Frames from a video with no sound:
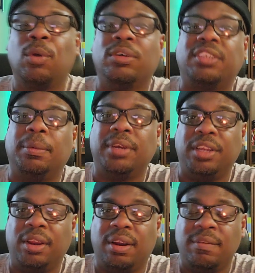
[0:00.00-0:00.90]
or someone
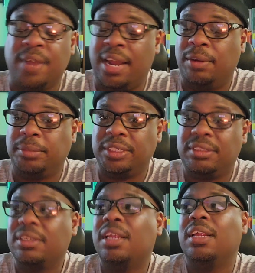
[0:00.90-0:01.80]
in your
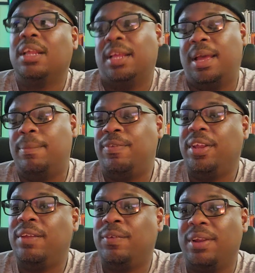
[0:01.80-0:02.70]
environment. I'm
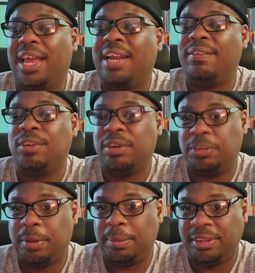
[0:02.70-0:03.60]
feeling for a lot of you,
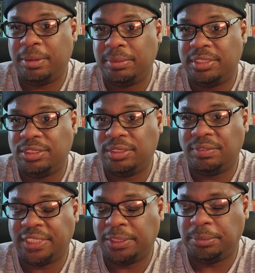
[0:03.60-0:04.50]
this may be someone in your
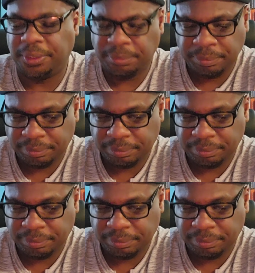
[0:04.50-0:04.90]
environment.